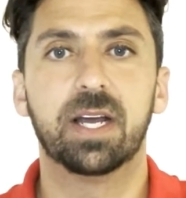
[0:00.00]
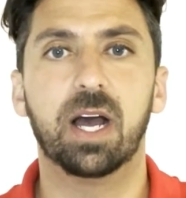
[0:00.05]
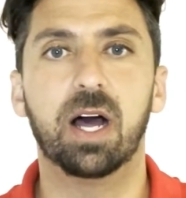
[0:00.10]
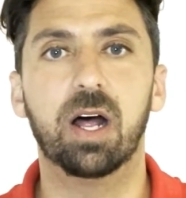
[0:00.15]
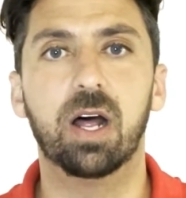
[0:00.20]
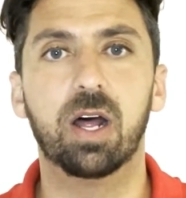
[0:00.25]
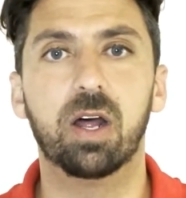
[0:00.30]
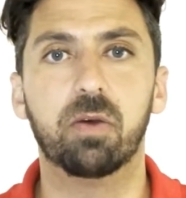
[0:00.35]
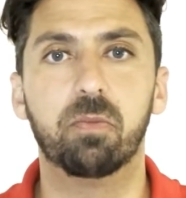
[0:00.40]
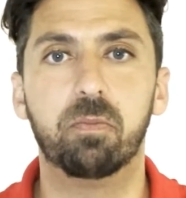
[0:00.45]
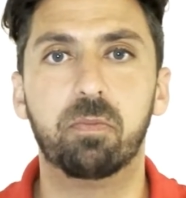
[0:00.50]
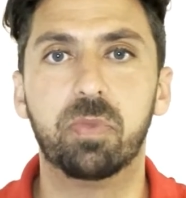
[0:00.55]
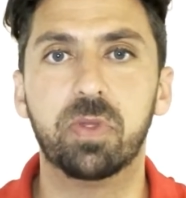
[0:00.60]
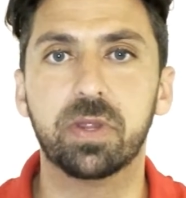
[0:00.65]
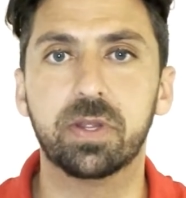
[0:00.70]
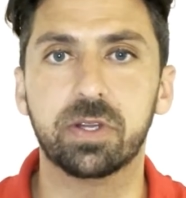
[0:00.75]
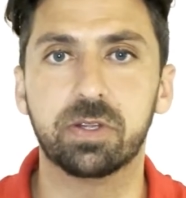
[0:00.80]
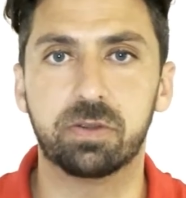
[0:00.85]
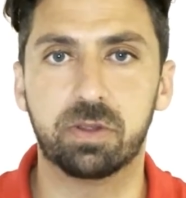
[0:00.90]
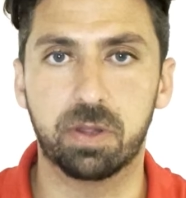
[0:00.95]
uh,
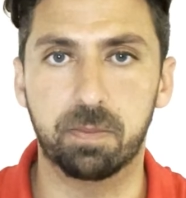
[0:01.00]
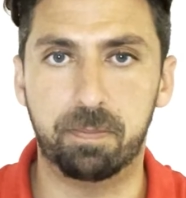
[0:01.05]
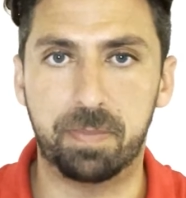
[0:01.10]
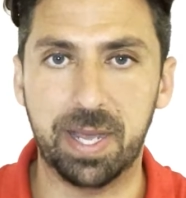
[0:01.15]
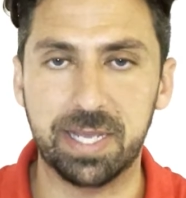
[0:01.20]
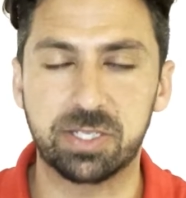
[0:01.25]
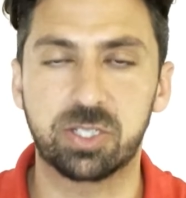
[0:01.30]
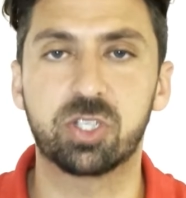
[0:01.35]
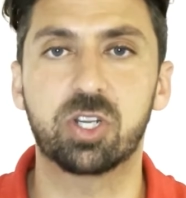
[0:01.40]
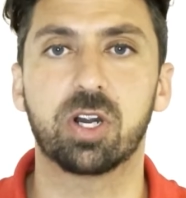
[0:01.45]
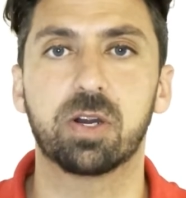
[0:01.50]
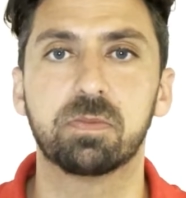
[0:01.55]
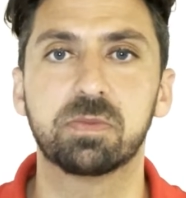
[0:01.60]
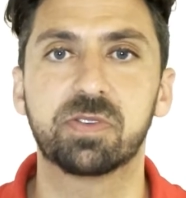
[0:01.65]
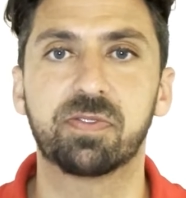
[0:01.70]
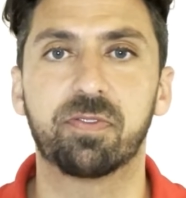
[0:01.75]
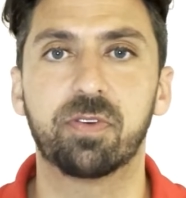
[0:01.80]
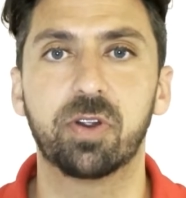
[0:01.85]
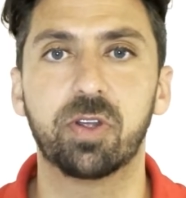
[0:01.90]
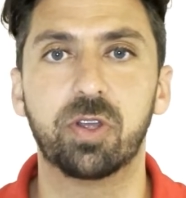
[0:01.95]
the, the best terms
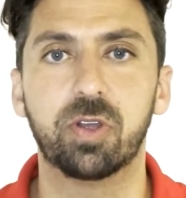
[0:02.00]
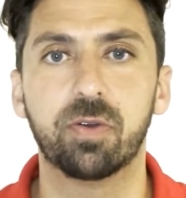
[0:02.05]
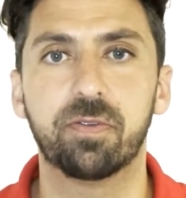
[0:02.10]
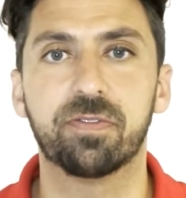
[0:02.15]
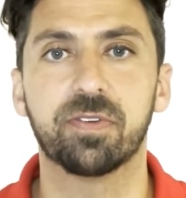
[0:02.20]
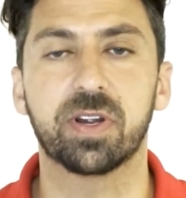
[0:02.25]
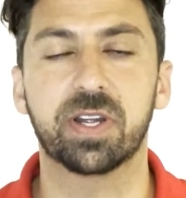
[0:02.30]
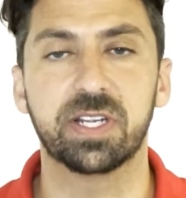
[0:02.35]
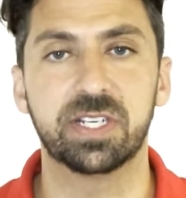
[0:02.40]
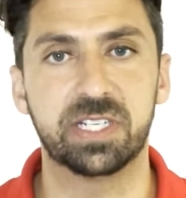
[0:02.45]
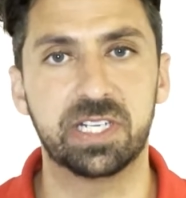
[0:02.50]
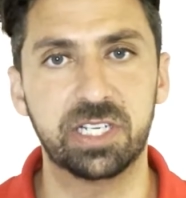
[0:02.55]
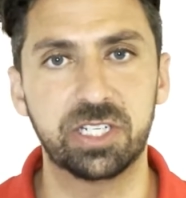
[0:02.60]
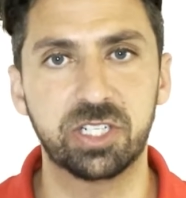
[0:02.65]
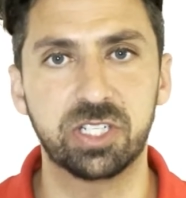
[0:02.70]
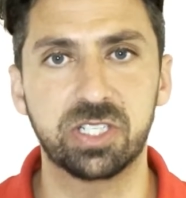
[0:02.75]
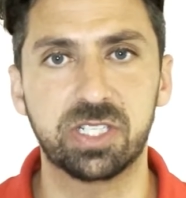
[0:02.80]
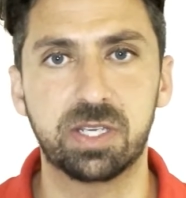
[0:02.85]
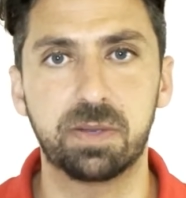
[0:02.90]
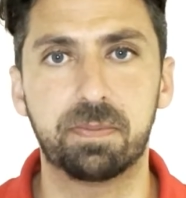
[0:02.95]
for you for
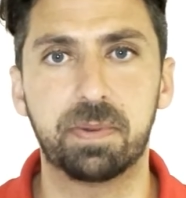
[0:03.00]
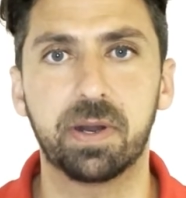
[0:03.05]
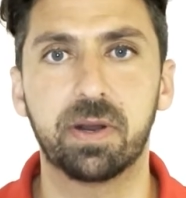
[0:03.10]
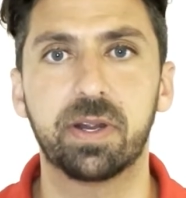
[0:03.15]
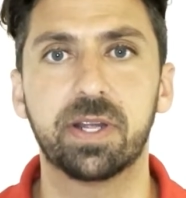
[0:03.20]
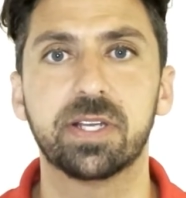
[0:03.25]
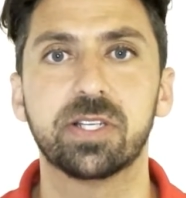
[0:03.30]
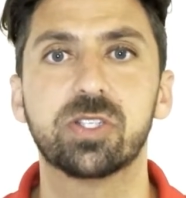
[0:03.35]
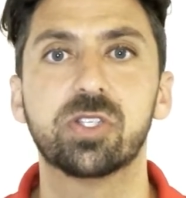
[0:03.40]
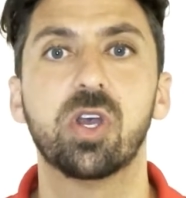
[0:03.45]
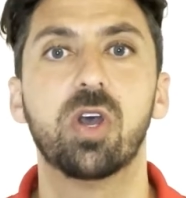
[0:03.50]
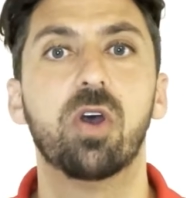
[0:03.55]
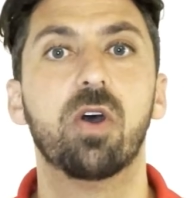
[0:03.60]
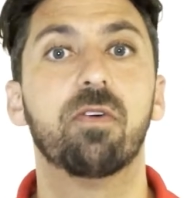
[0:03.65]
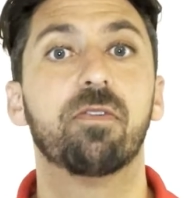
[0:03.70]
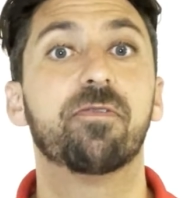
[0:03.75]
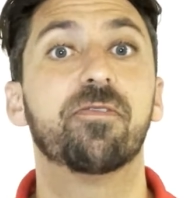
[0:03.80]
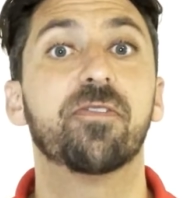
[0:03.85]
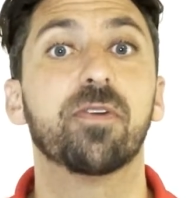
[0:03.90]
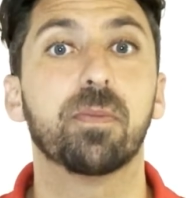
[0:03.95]
contingency periods,
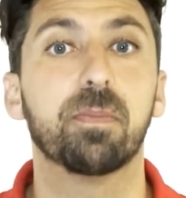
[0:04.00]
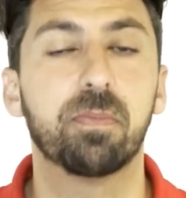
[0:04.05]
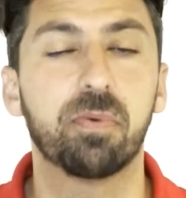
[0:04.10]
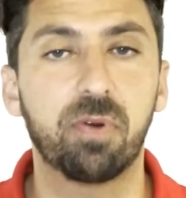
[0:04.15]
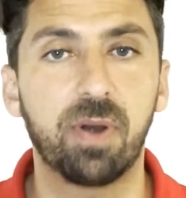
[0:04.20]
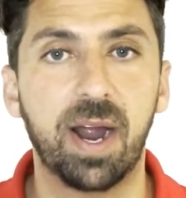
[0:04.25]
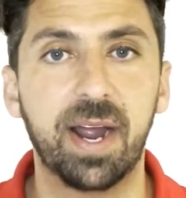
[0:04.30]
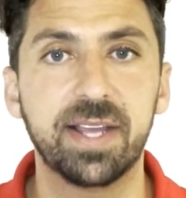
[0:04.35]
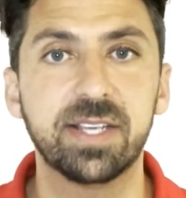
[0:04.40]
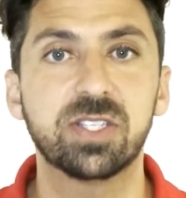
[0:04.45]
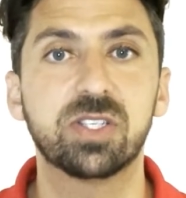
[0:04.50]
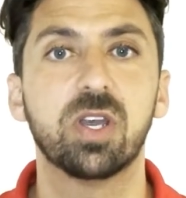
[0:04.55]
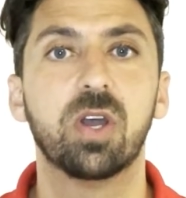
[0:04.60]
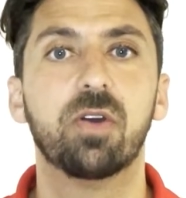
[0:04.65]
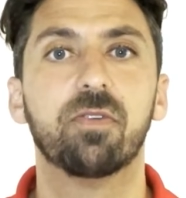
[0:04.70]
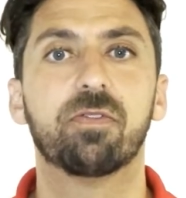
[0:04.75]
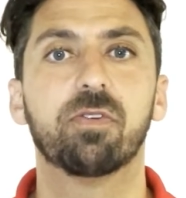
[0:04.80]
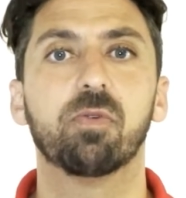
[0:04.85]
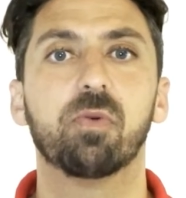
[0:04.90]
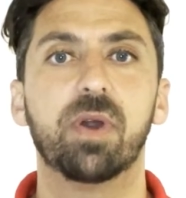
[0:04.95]
for price,
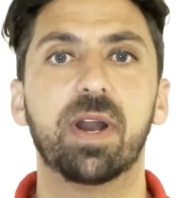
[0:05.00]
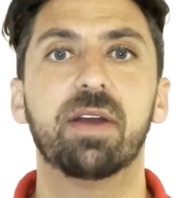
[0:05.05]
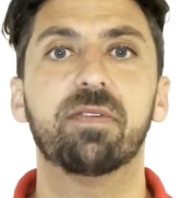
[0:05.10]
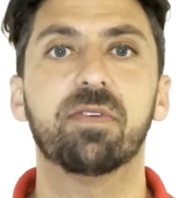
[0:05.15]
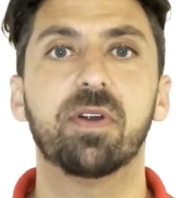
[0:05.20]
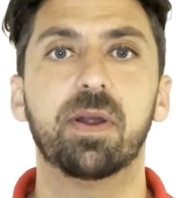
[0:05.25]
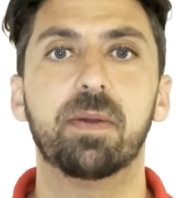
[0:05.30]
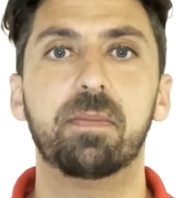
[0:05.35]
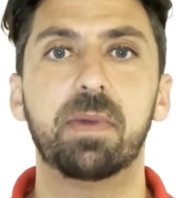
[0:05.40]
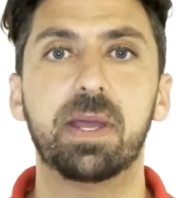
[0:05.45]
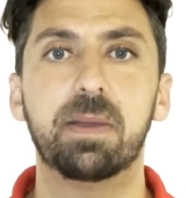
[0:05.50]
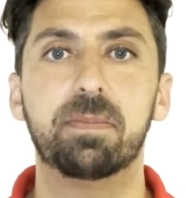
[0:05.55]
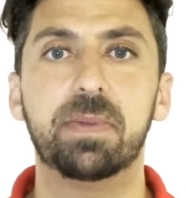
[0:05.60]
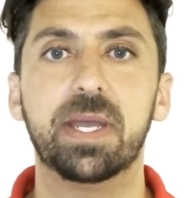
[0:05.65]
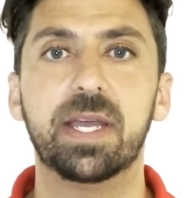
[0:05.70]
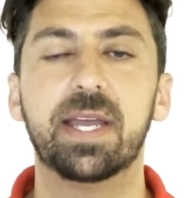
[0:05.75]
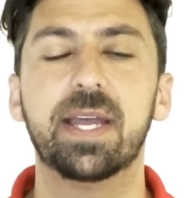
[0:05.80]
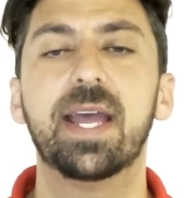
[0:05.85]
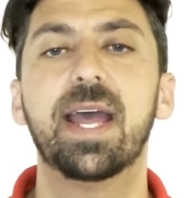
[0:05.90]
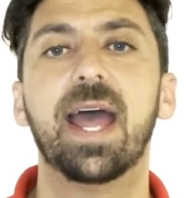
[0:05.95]
for whatever it may
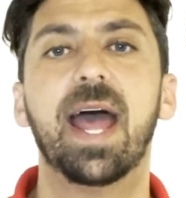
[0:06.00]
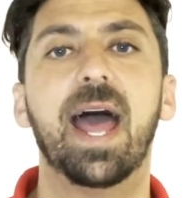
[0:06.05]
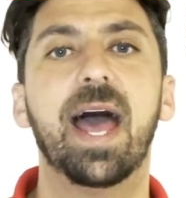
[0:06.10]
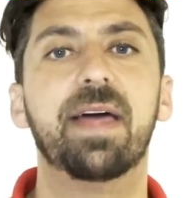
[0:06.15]
be.